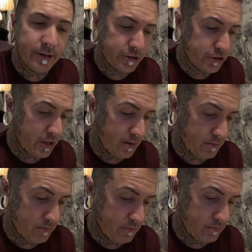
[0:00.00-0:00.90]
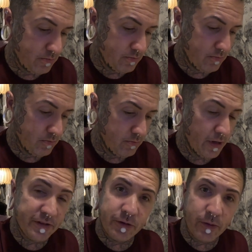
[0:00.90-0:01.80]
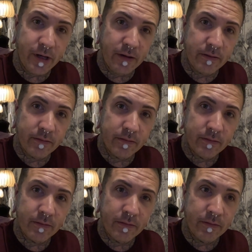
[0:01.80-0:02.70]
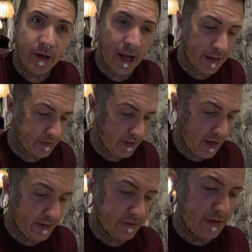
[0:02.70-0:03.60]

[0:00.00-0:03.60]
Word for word: which um, is green. It has Thai